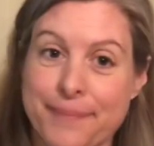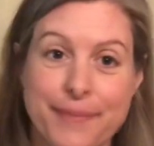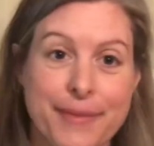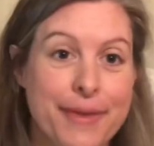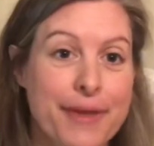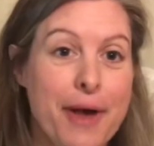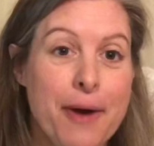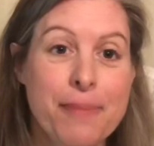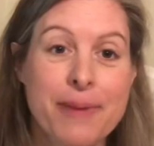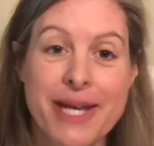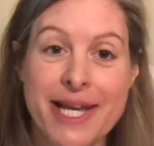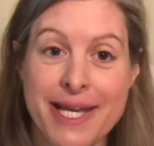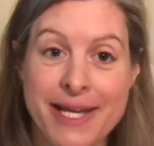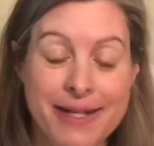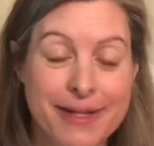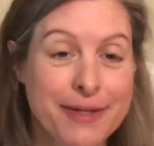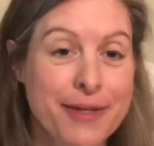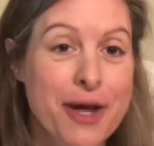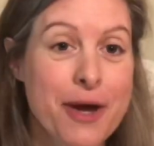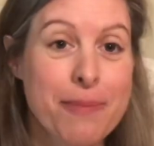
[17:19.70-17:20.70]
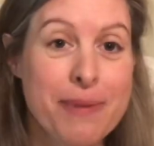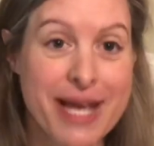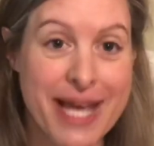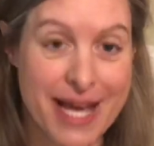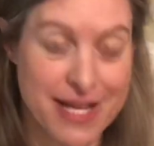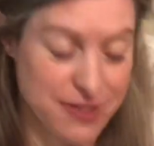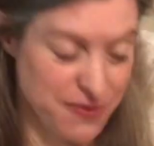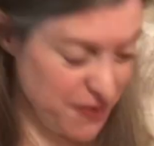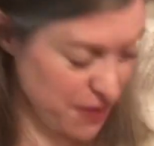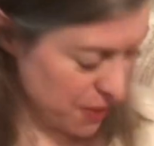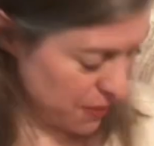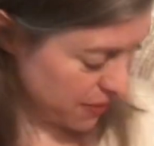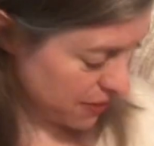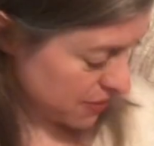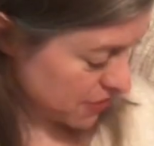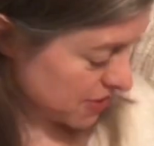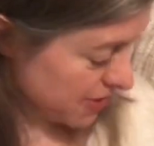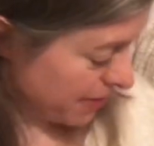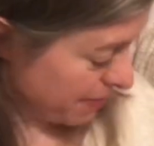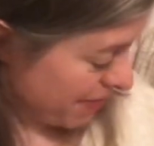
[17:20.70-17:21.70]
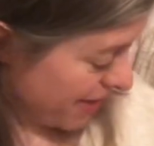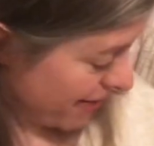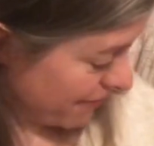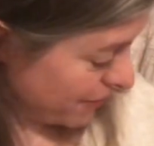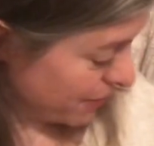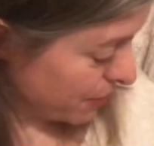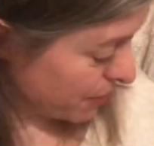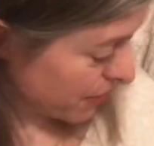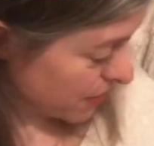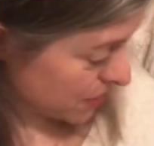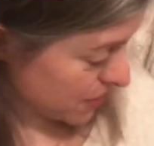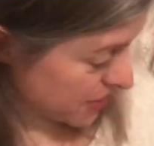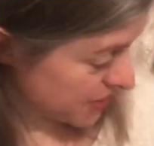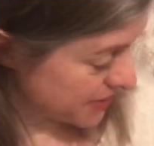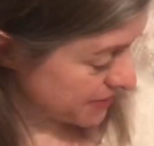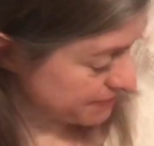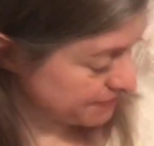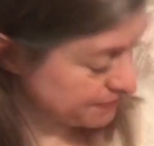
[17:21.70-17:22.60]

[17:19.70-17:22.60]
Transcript: Nobody has viewers like my viewers.